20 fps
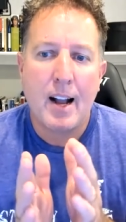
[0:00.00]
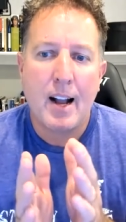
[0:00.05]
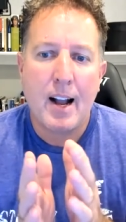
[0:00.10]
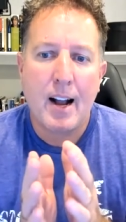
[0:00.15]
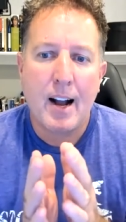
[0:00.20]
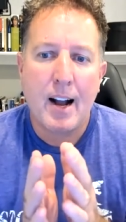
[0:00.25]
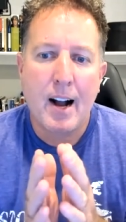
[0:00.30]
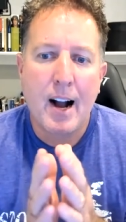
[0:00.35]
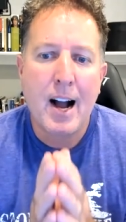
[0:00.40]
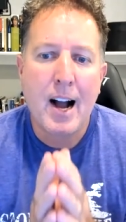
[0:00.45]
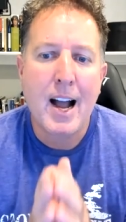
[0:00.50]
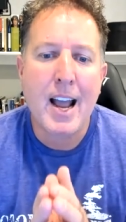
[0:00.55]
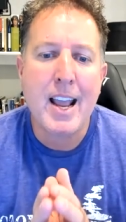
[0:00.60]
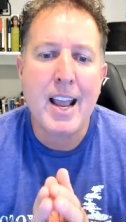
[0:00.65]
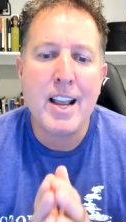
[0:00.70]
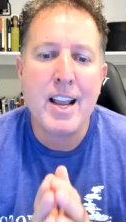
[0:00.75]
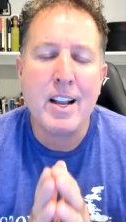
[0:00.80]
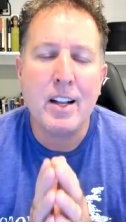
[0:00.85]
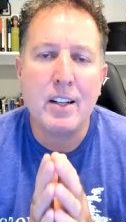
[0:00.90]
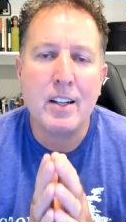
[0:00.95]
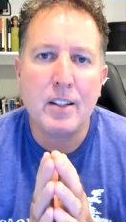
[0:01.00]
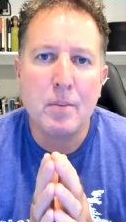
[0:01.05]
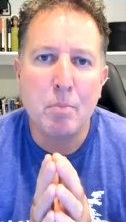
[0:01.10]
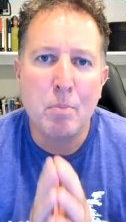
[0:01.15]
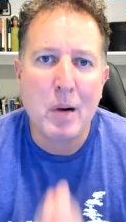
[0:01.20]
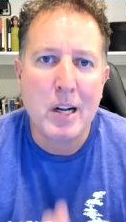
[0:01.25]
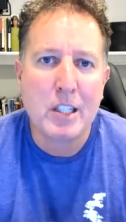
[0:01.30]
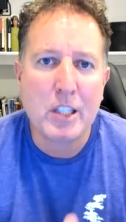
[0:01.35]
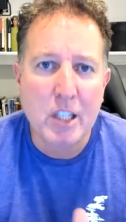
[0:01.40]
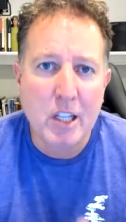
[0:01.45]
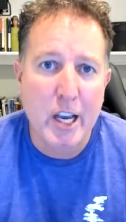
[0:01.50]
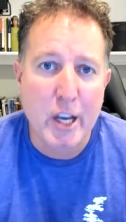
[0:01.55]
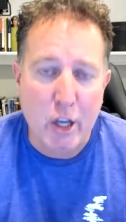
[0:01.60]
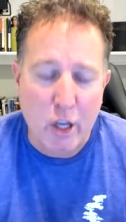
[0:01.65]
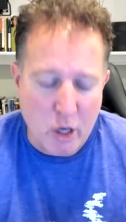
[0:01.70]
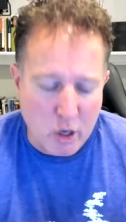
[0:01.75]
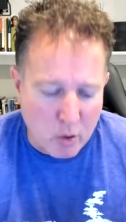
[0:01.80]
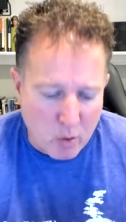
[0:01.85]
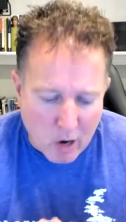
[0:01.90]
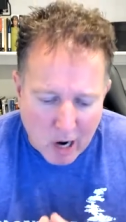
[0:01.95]
I much
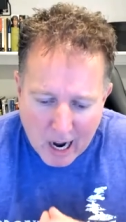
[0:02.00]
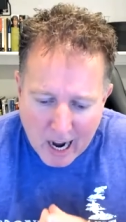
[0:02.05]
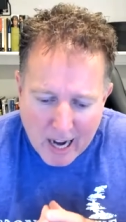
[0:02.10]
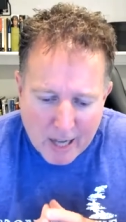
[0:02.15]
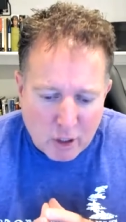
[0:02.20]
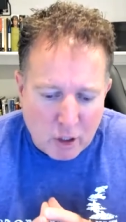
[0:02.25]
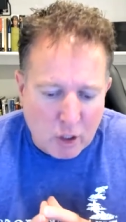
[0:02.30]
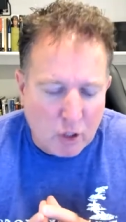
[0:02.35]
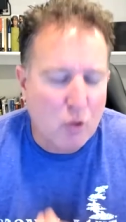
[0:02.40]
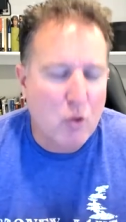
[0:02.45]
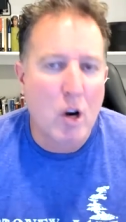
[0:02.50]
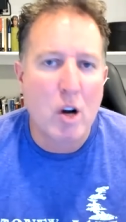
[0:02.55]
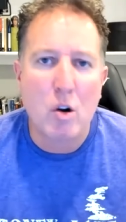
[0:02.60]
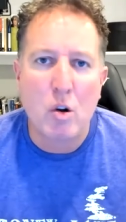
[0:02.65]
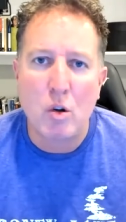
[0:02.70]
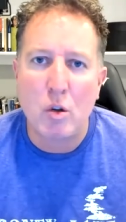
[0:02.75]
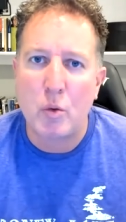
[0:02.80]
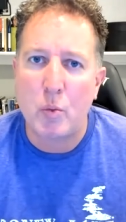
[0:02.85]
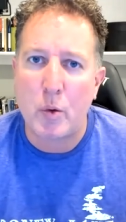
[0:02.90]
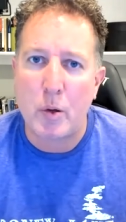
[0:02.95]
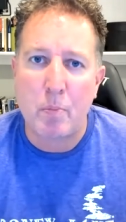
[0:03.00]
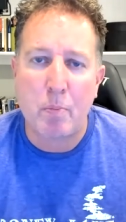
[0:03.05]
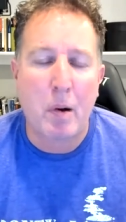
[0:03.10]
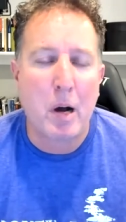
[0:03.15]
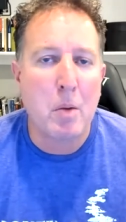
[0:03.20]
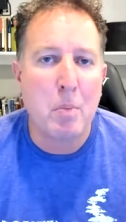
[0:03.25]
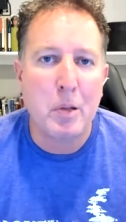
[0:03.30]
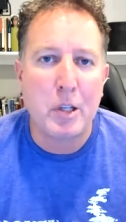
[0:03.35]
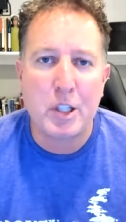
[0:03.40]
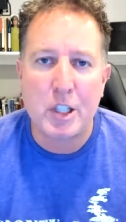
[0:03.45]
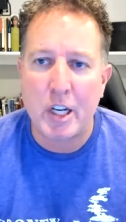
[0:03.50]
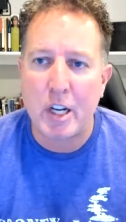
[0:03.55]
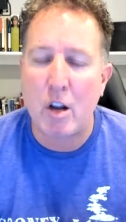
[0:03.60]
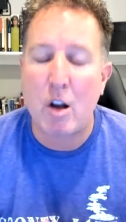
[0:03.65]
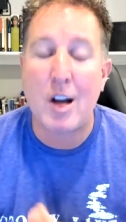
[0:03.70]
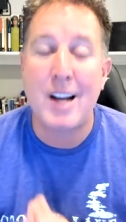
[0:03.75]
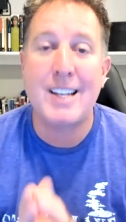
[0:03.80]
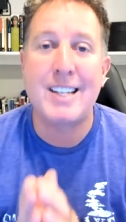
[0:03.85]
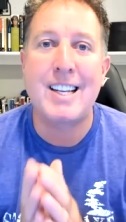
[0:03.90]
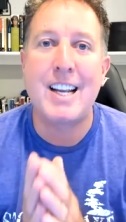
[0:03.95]
like you, I struggled with publishing
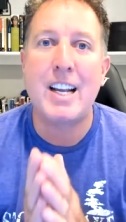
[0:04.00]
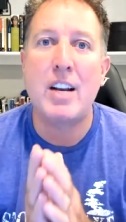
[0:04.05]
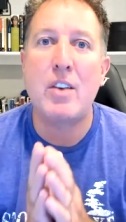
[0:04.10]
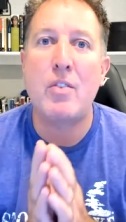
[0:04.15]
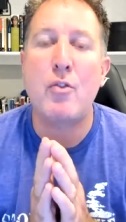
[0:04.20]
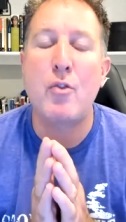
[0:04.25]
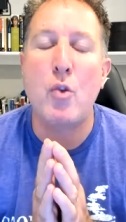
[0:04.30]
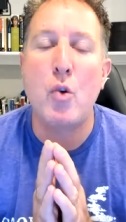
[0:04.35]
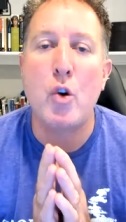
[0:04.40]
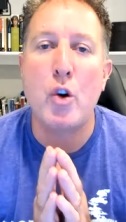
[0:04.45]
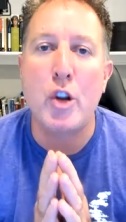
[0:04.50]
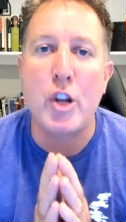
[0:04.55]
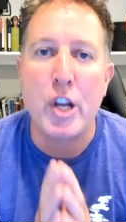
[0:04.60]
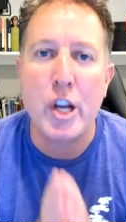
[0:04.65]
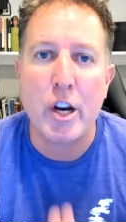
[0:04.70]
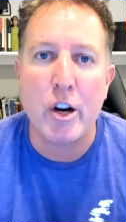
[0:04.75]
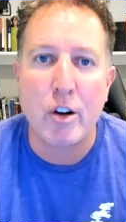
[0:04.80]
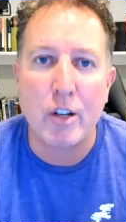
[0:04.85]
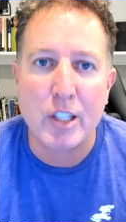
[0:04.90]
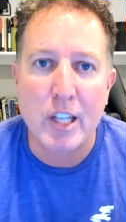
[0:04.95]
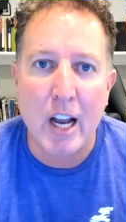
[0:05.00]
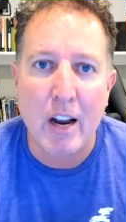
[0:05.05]
content for years.